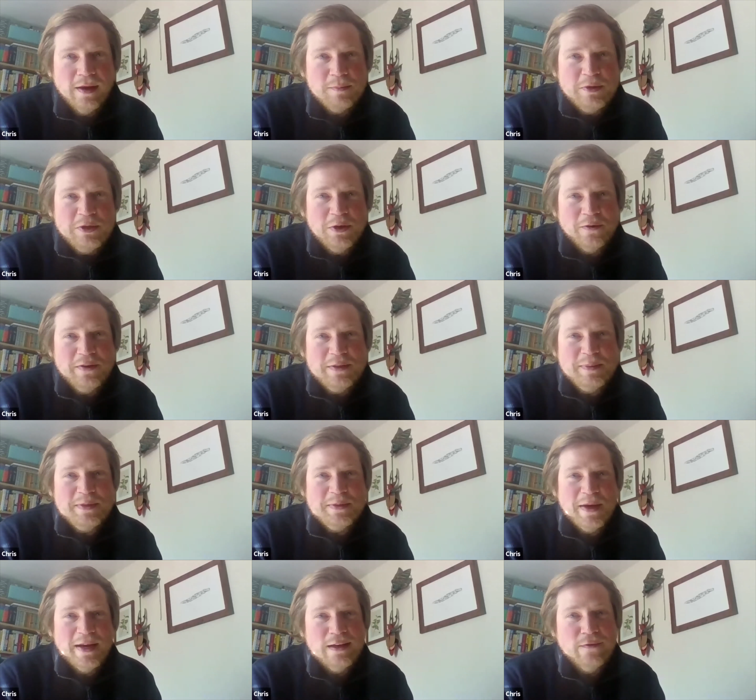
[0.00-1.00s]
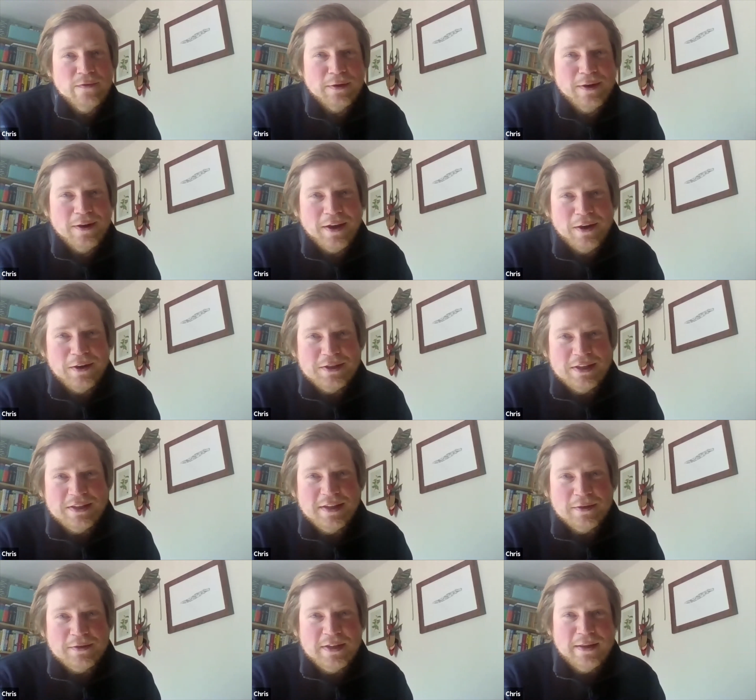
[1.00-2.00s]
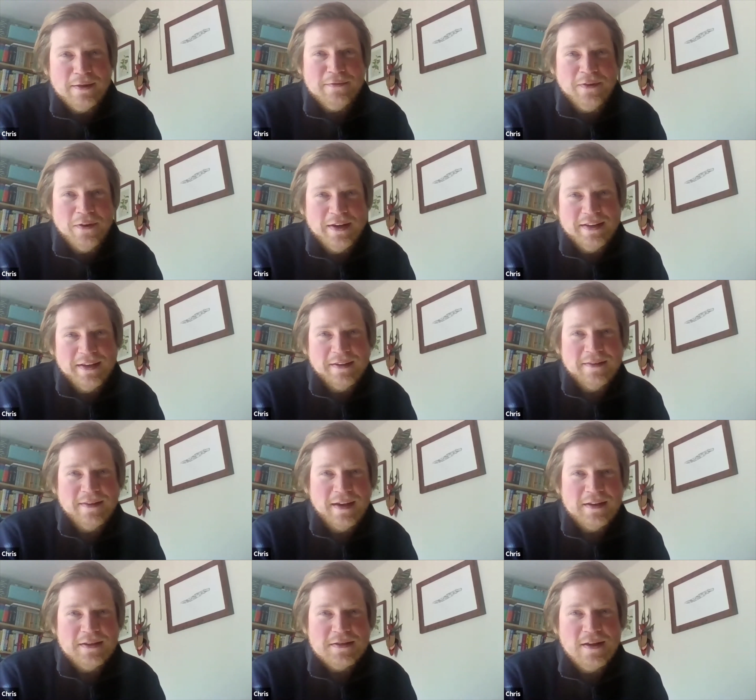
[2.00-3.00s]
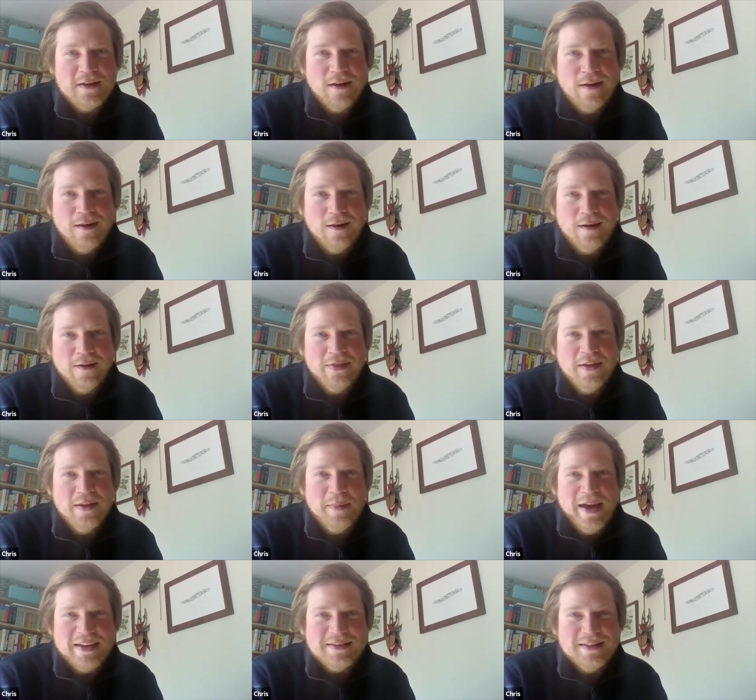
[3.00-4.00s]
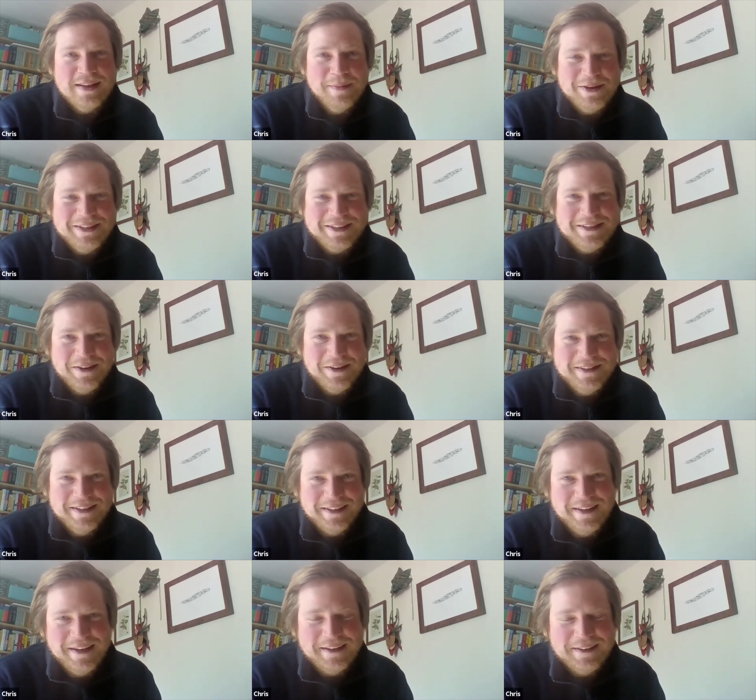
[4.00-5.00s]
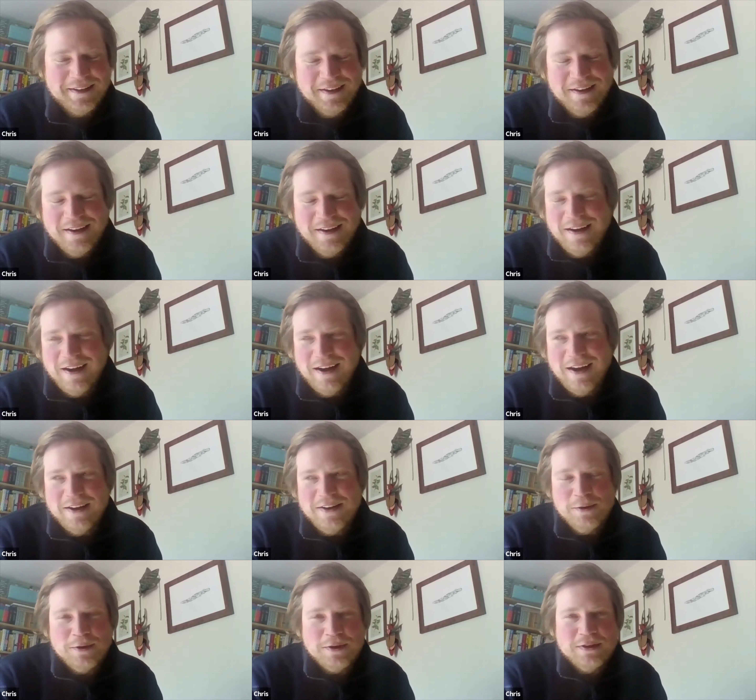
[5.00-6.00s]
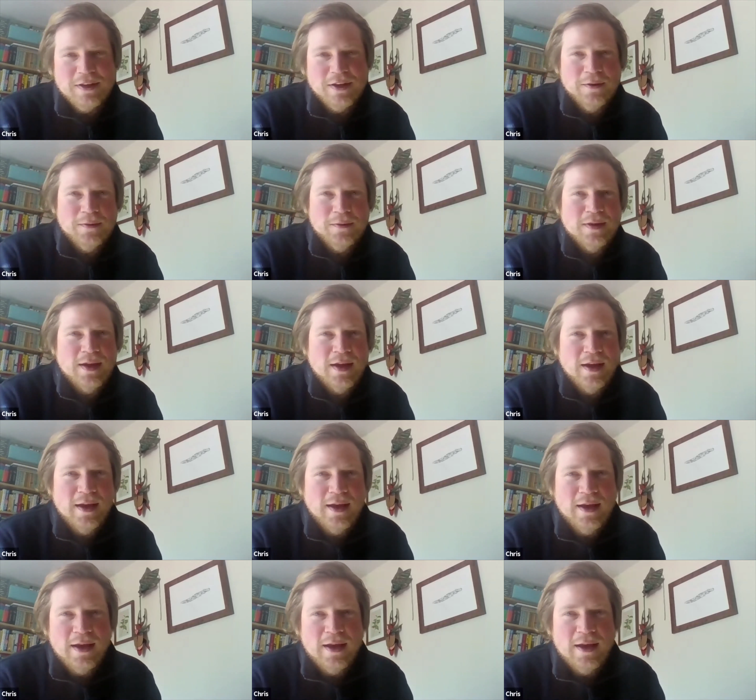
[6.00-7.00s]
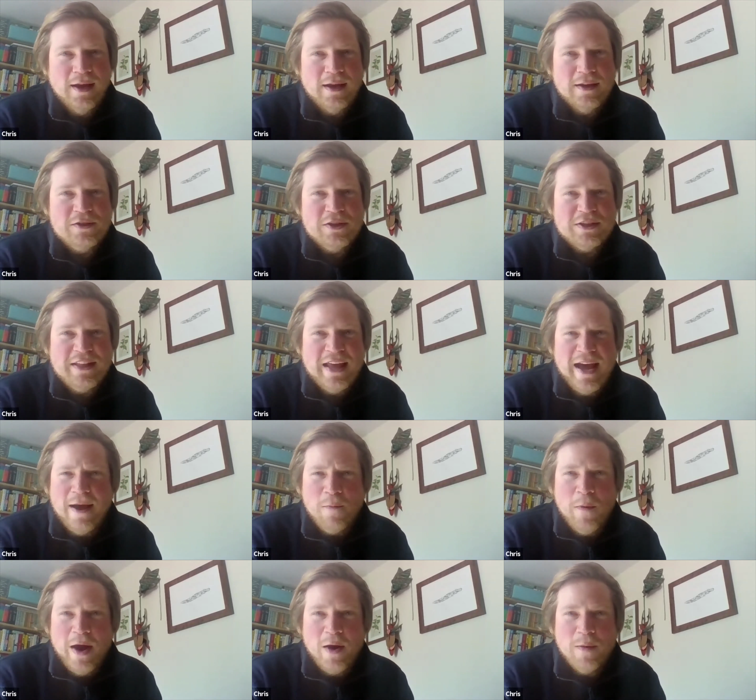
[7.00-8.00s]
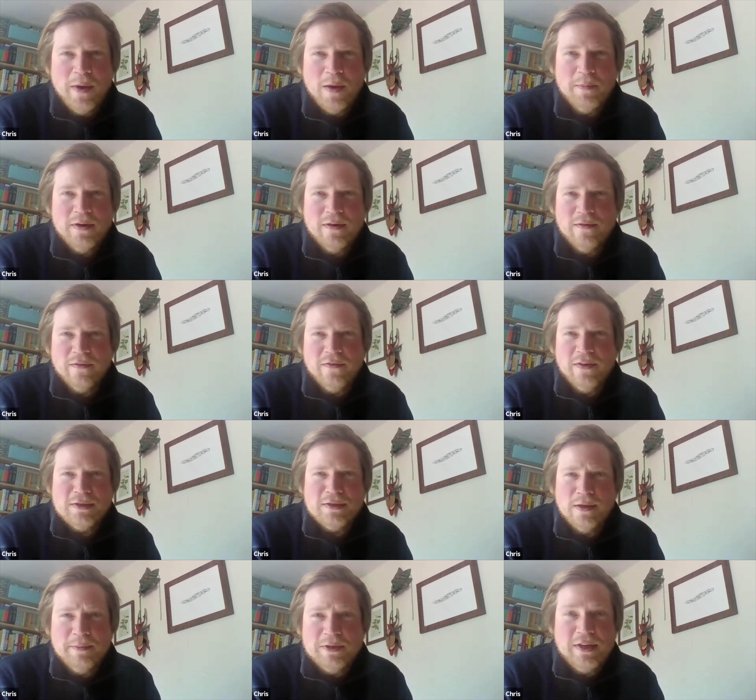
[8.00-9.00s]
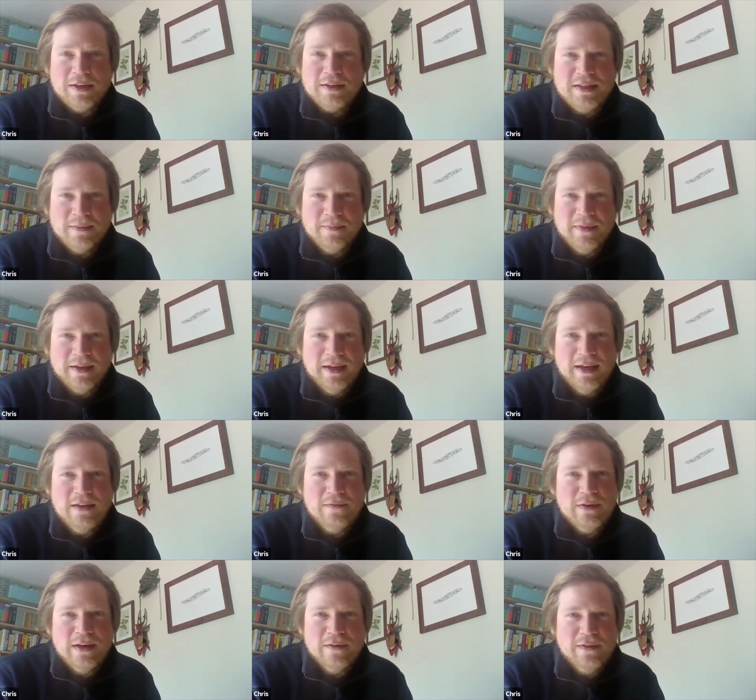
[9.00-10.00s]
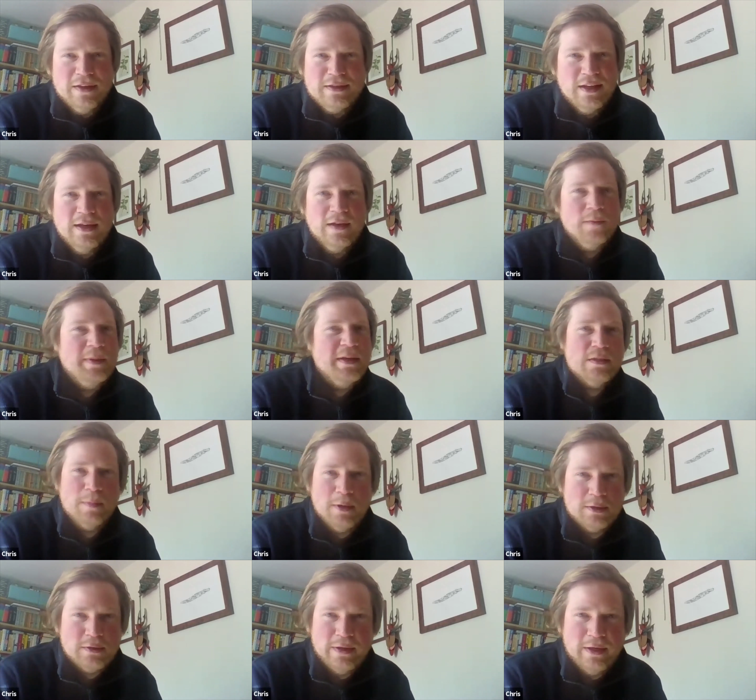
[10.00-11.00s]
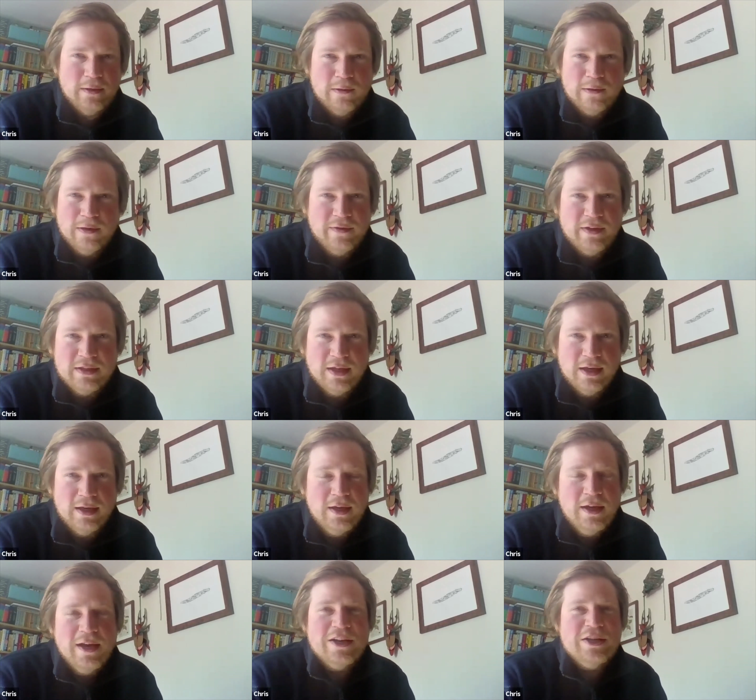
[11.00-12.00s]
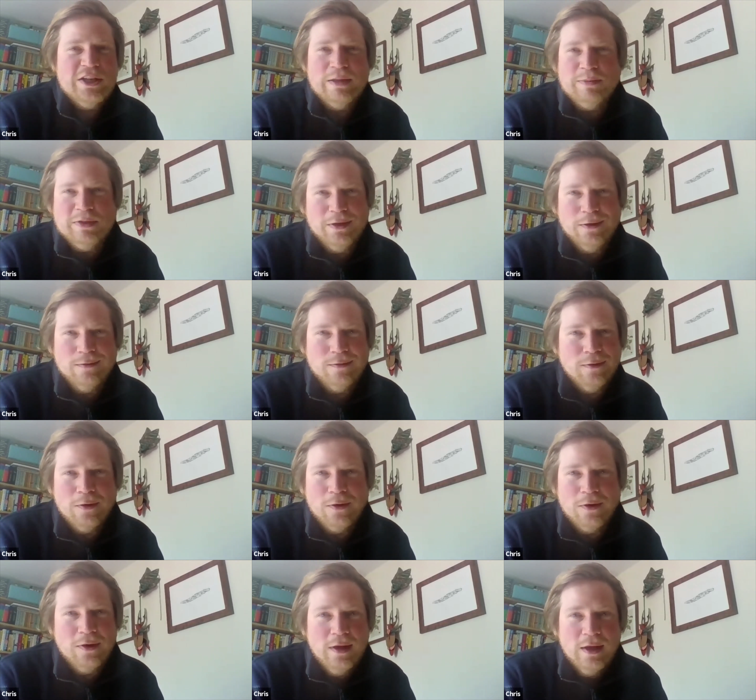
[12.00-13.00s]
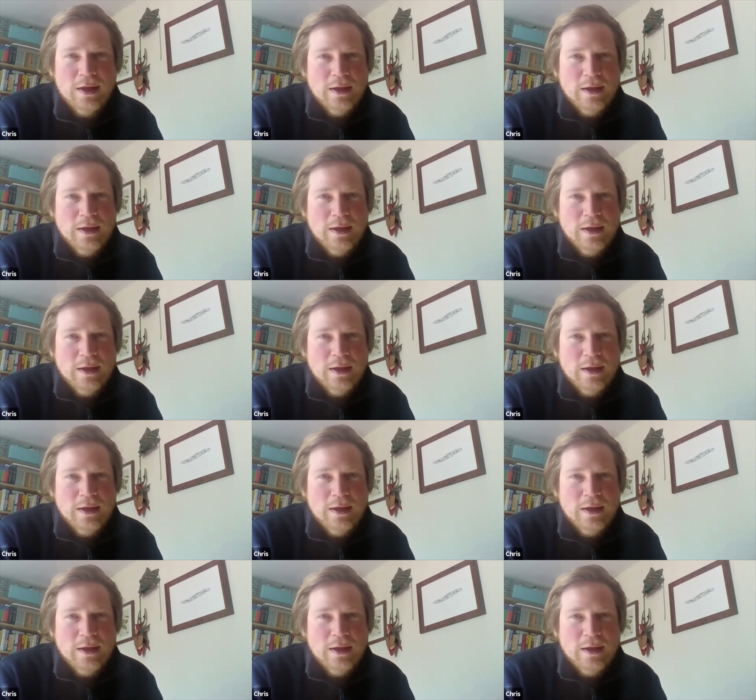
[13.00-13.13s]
I'm sure if you speak to any field archaeologist, they'll say that finding things are the best and the most exciting thing you can do. Just that wow moment of the first time you touch something, even if it's a little piece of pottery or if it's a sheep's tooth or